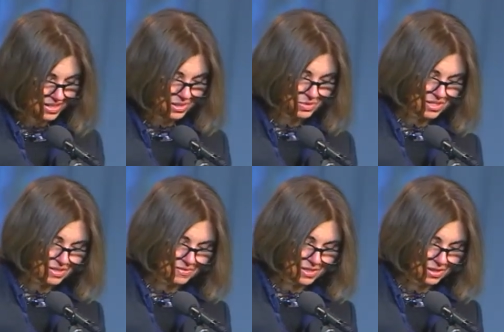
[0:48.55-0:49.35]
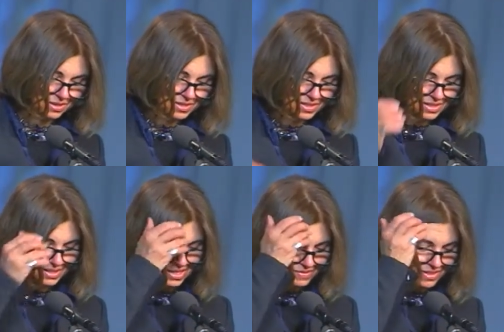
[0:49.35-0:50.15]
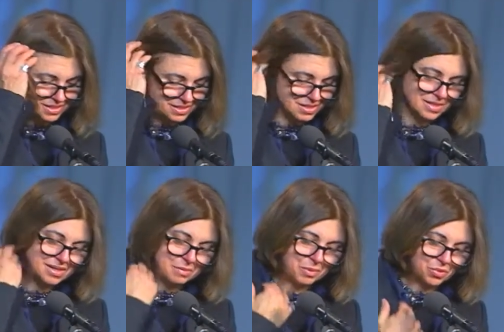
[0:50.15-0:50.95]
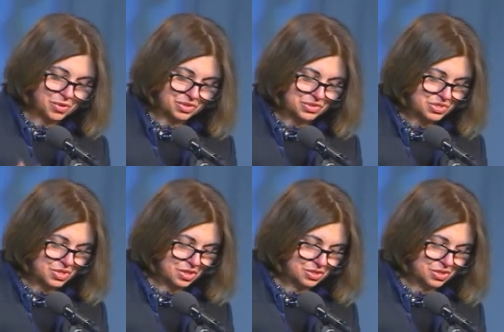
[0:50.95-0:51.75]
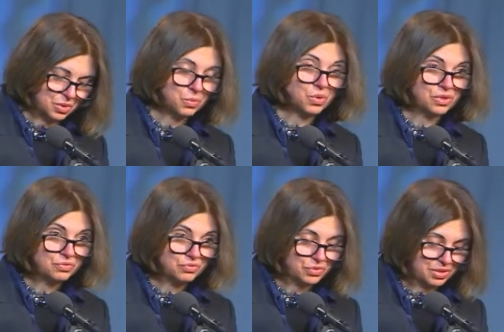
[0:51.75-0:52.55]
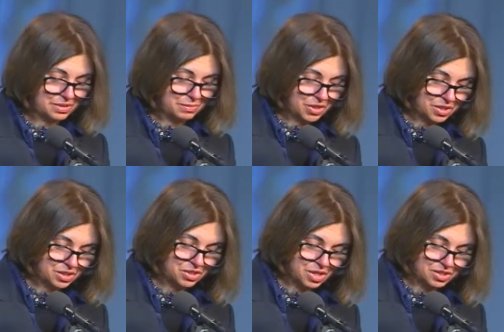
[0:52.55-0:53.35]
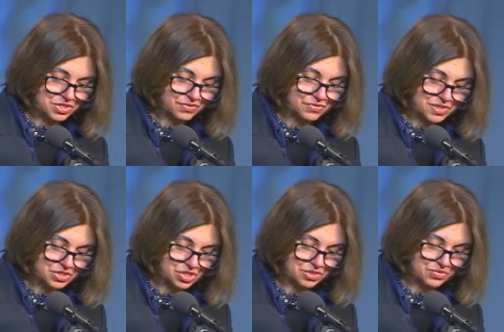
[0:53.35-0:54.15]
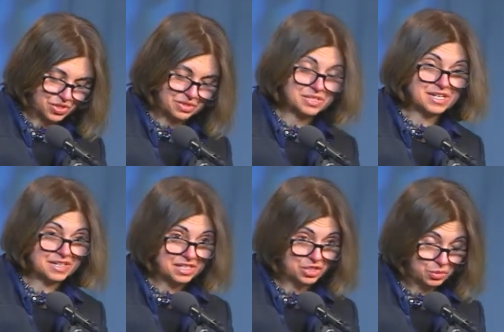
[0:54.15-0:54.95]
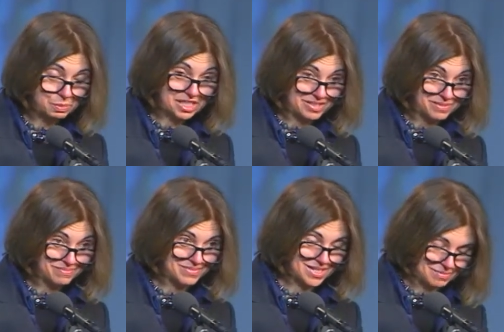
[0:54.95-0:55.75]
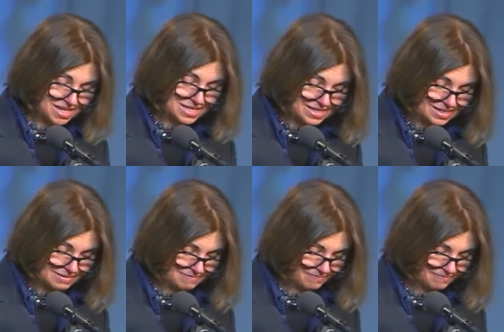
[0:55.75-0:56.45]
he received the Nicholas Davies Memorial Scholar Award for the American College of Physicians for Outstanding Humanism in Medicine.